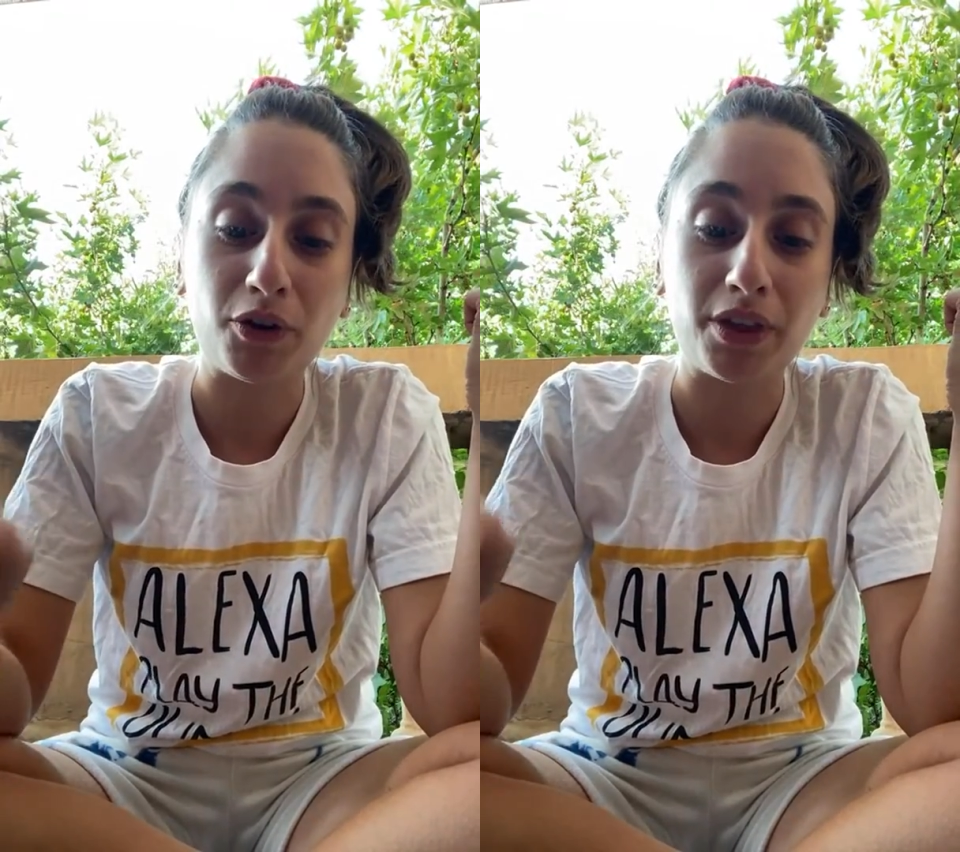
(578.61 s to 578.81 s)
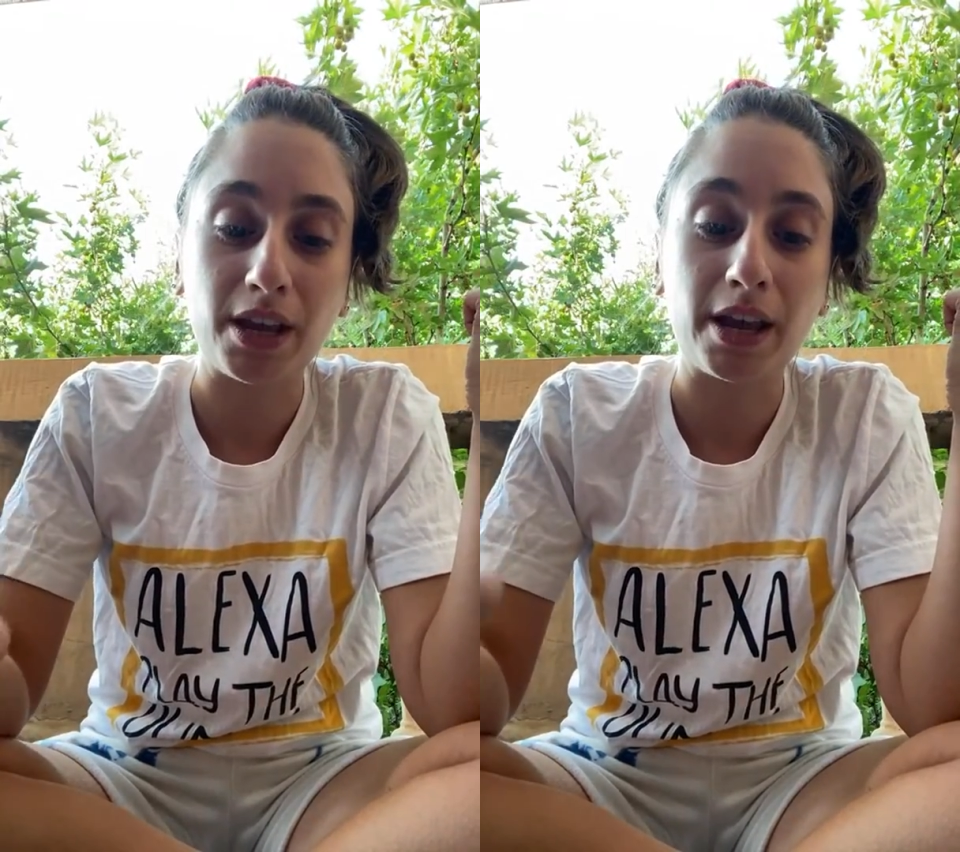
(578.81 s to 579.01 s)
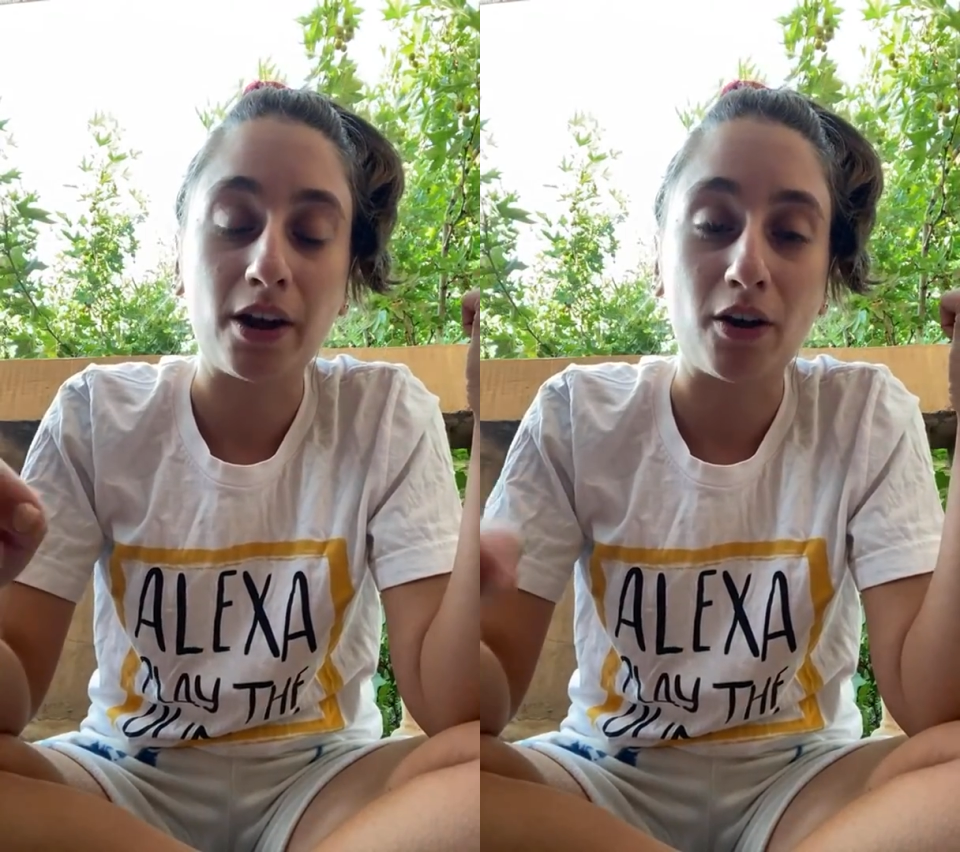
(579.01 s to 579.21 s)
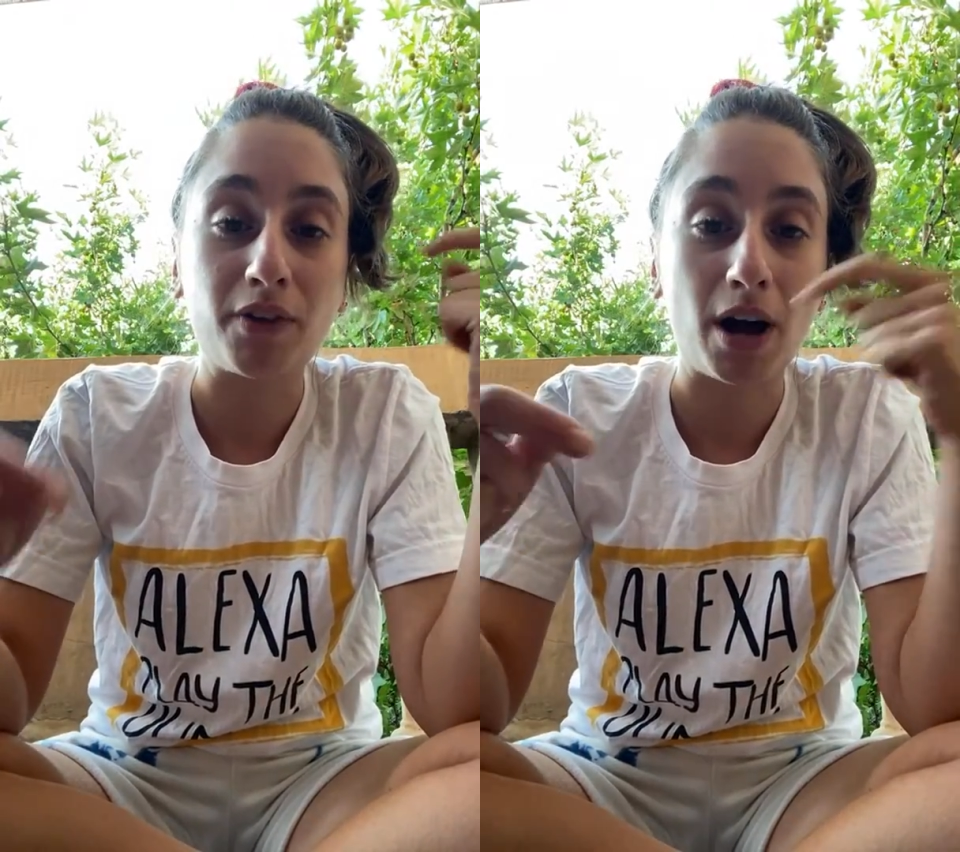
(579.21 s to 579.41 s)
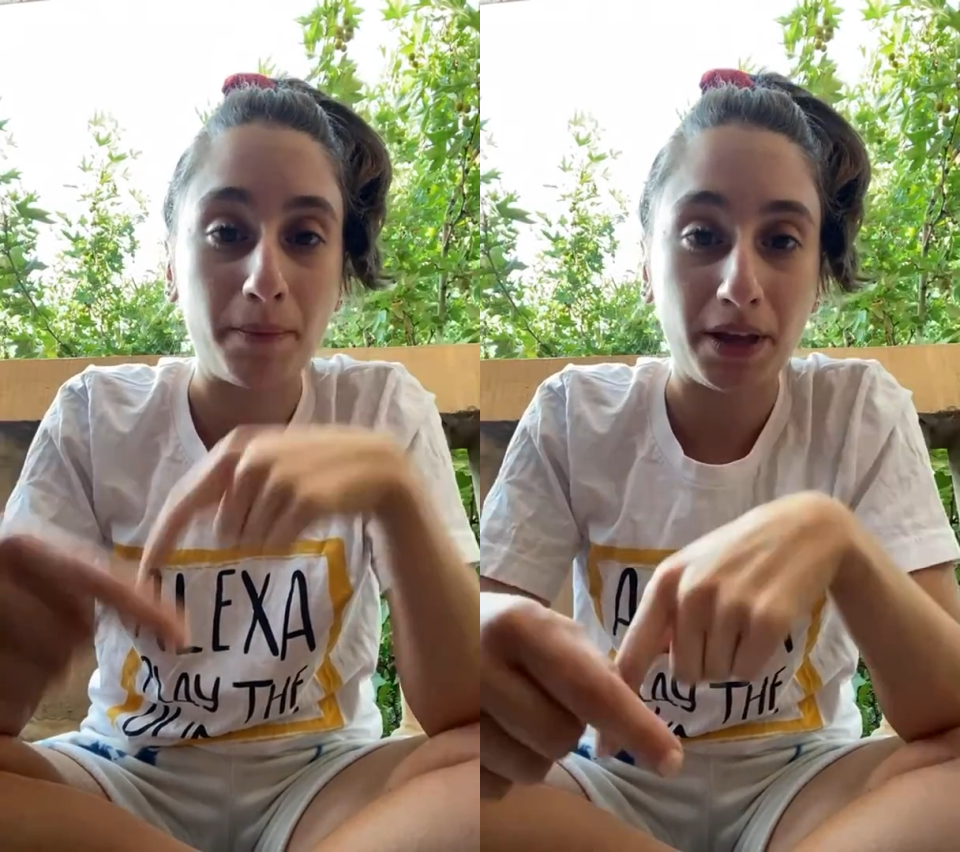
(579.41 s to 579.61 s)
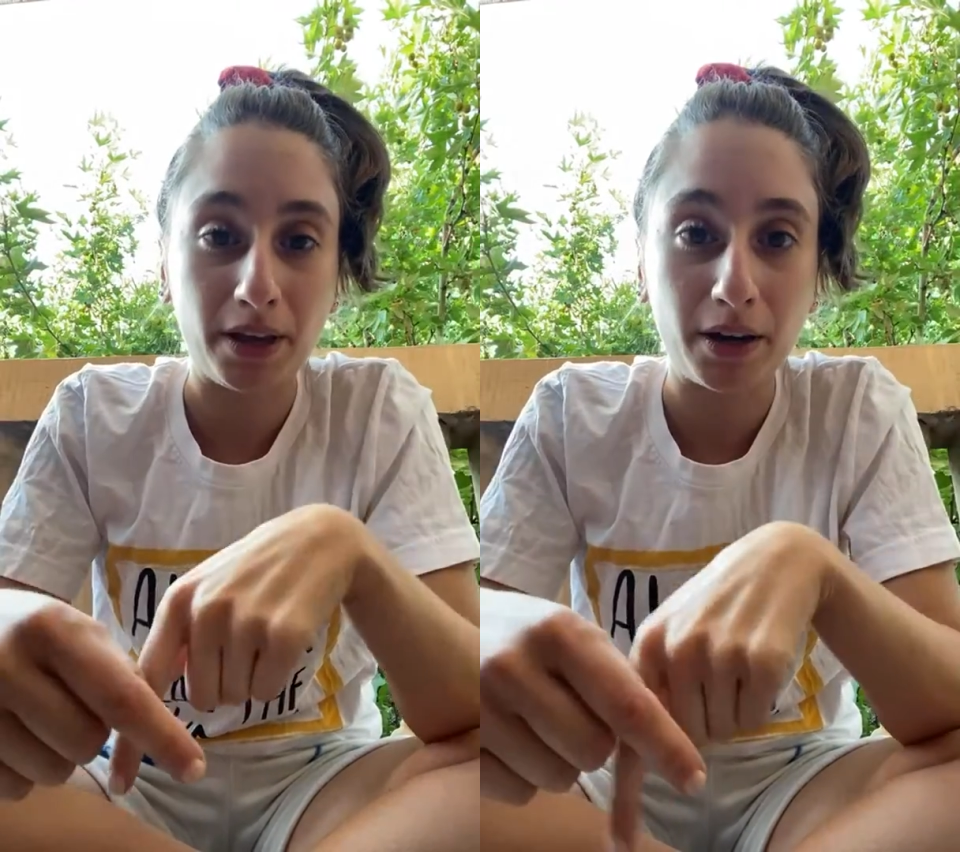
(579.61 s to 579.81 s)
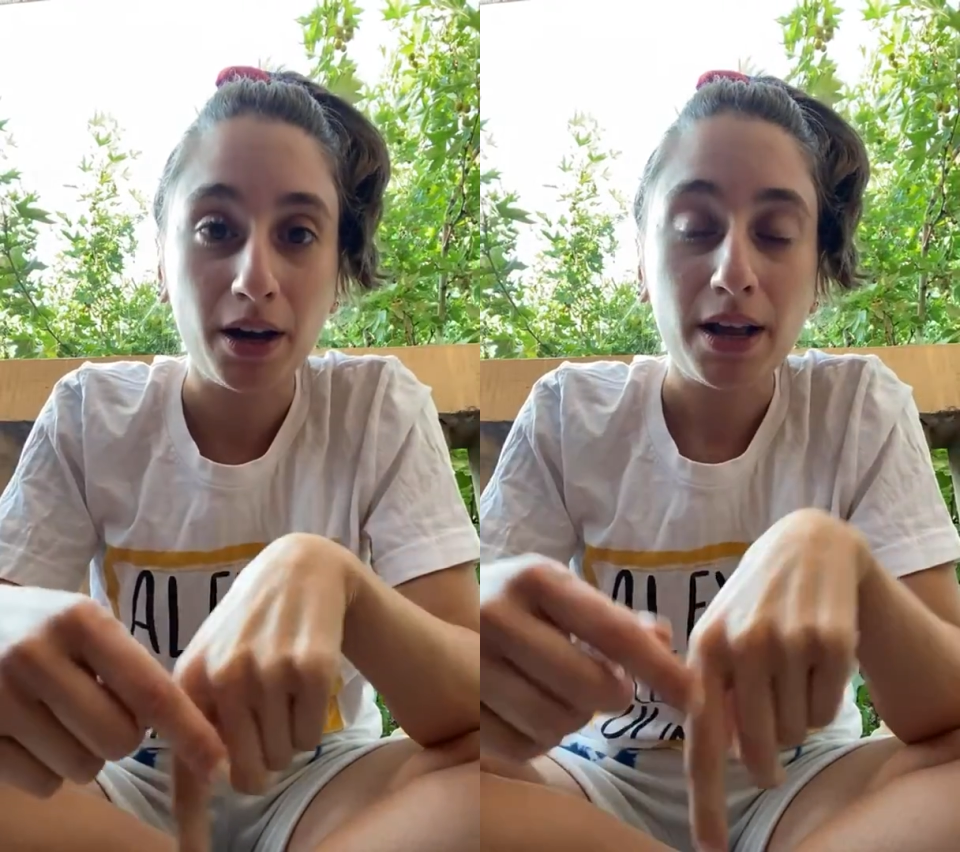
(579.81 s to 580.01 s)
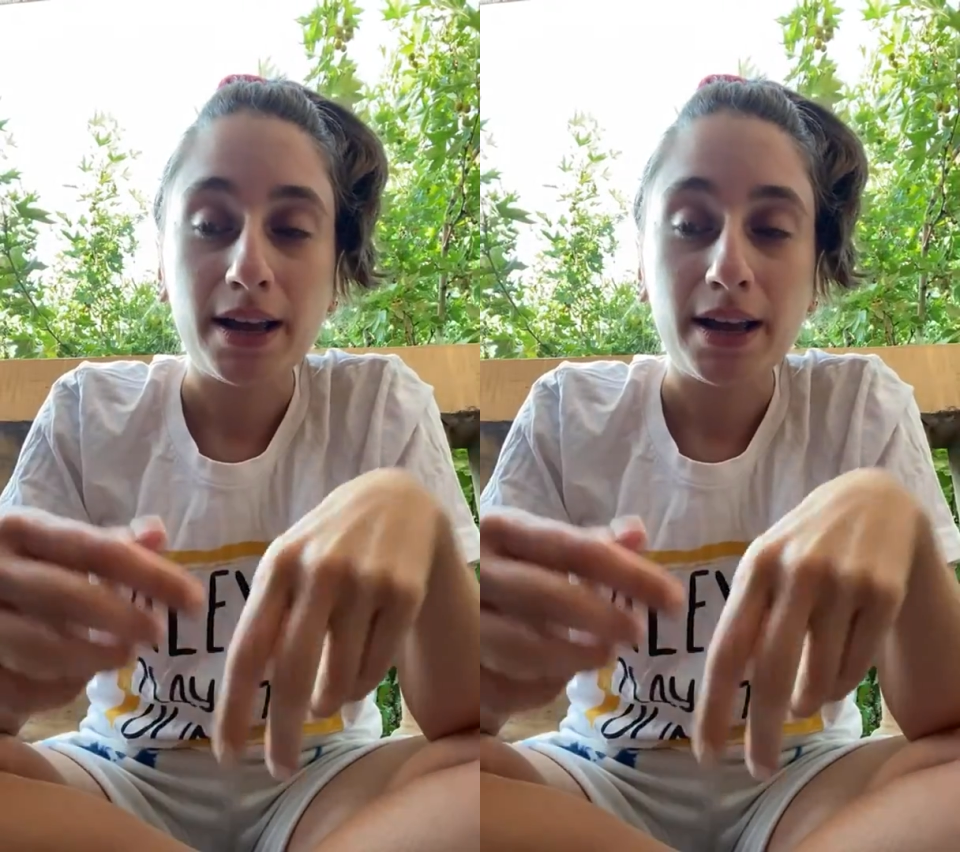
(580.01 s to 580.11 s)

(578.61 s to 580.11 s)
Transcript: you're thinking of coming here.